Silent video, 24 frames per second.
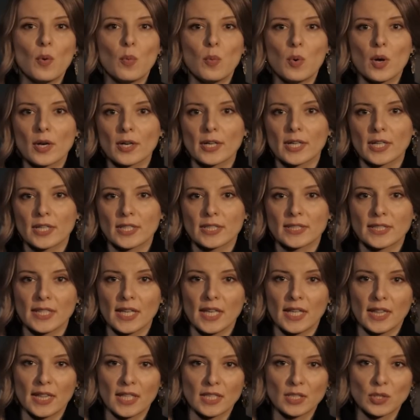workers
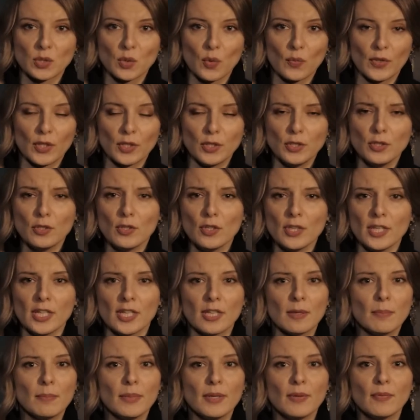in the Soviet
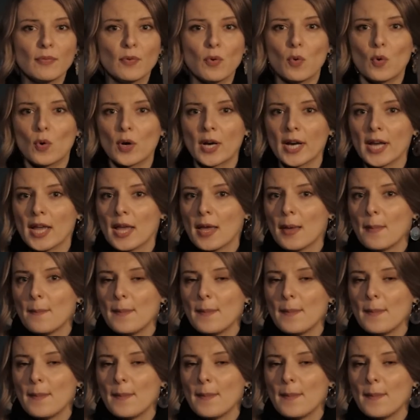Union before